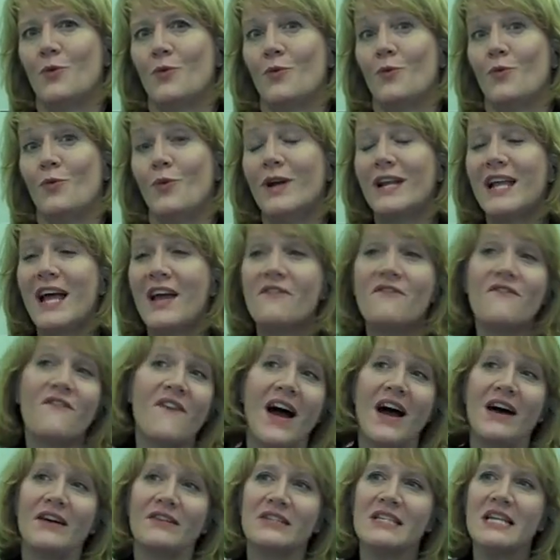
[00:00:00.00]
what I
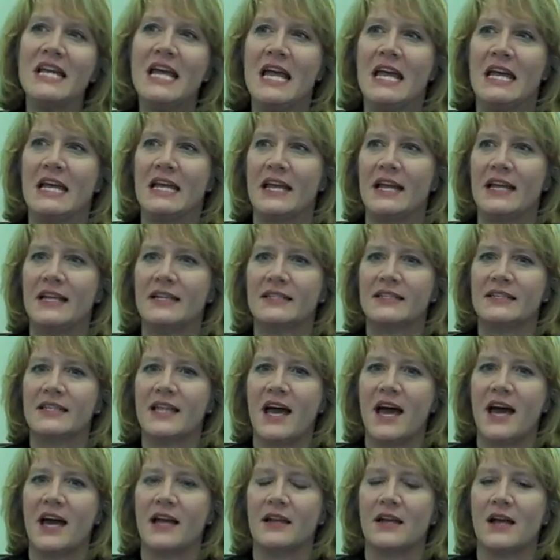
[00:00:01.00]
found is
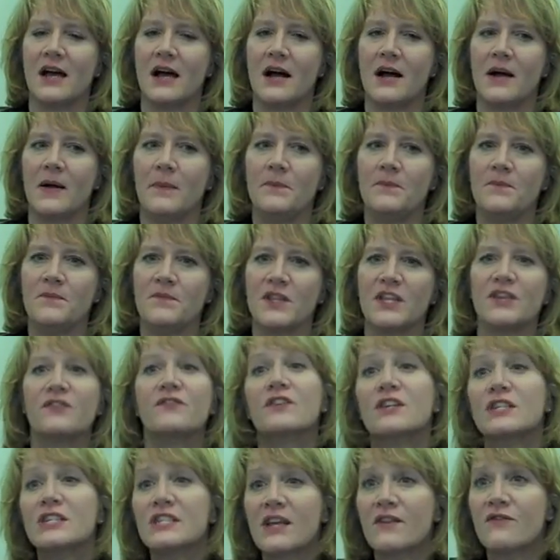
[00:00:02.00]
that the
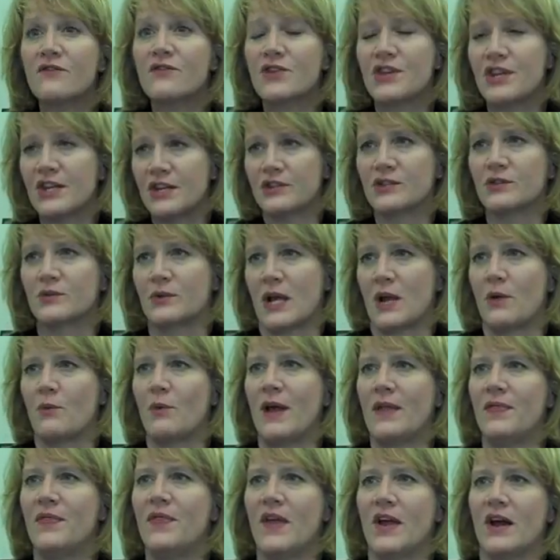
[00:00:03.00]
first several years when I
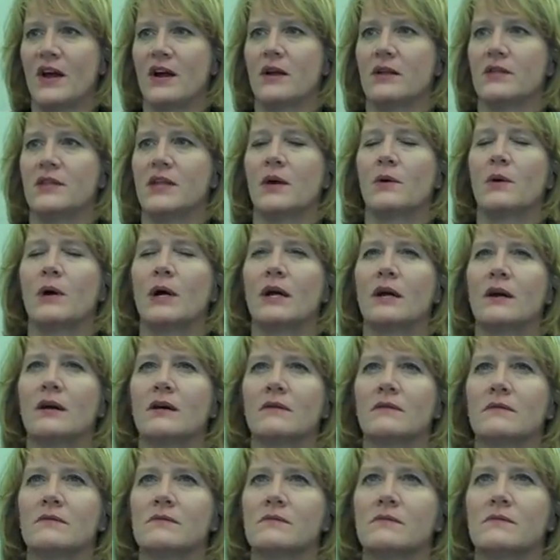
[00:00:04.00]
went there, there were
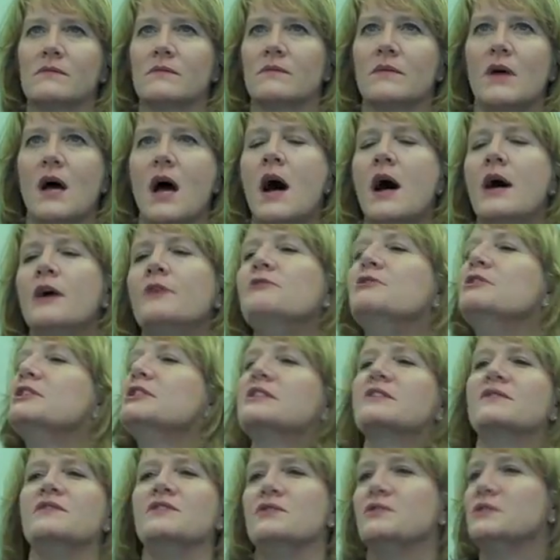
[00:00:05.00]
hundreds
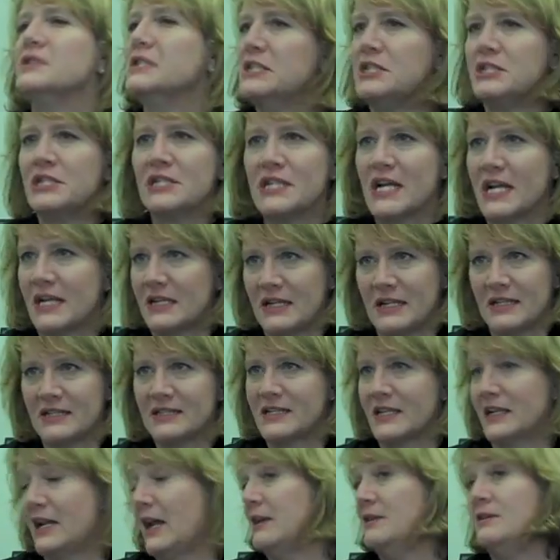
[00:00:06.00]
of new teaching techniques
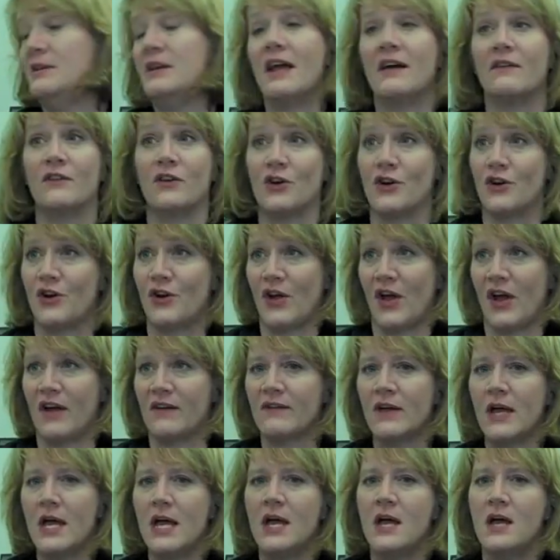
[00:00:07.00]
that I'd never heard
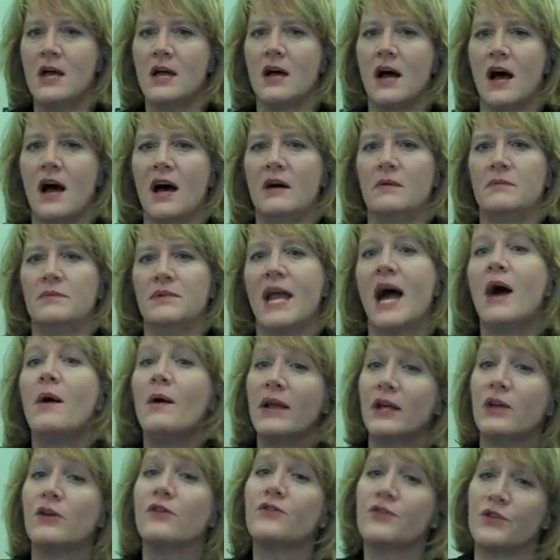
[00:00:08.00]
of. Now
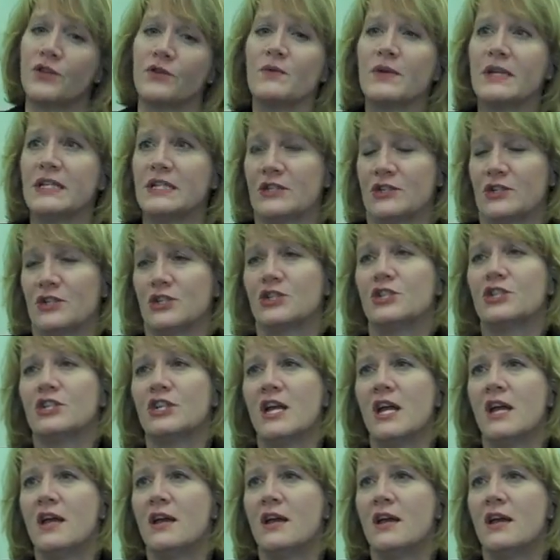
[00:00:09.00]
I go for the research,